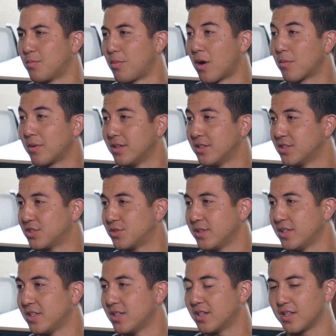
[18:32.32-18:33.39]
in the barber
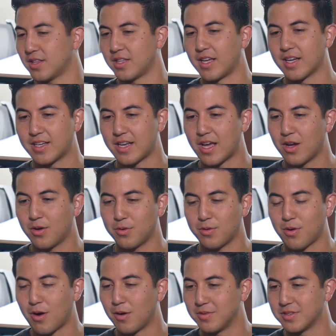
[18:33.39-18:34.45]
industry, like
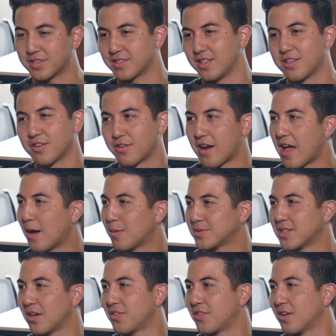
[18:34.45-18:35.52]
now, obviously there are
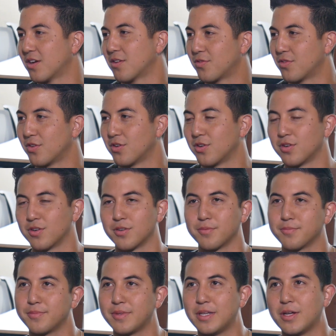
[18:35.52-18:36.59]
apps out there
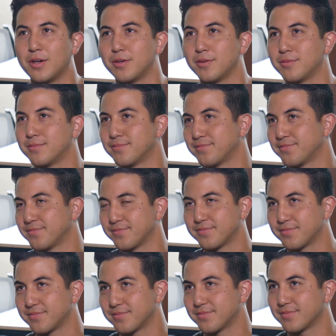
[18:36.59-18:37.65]
for, you know,
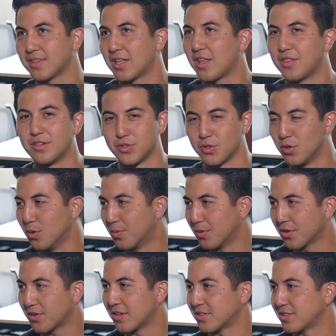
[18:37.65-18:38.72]
there's
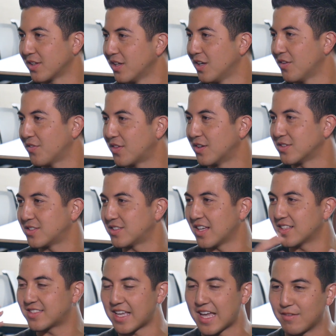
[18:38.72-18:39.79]
Uber, there's Lyft, there's
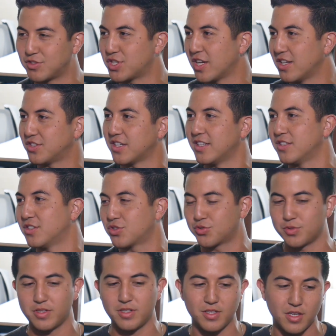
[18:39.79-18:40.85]
things that have changed the
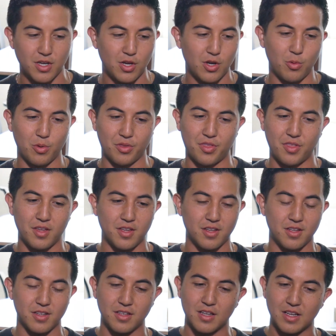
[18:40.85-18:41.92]
industry
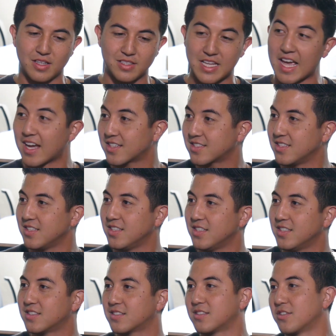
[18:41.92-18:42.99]
within
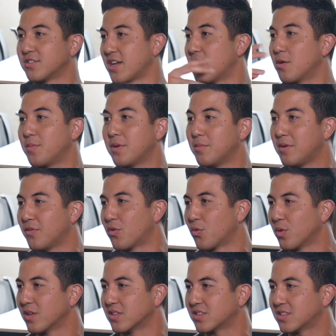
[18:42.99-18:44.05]
taxis, there's Airbnb
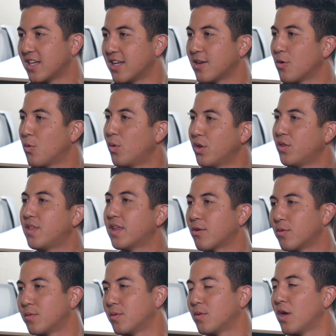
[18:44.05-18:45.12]
for real estate. What do you
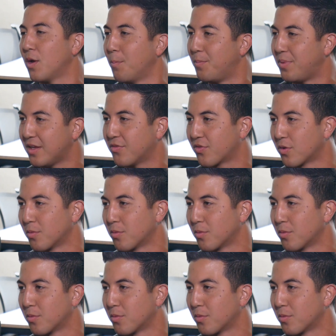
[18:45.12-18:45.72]
think it would be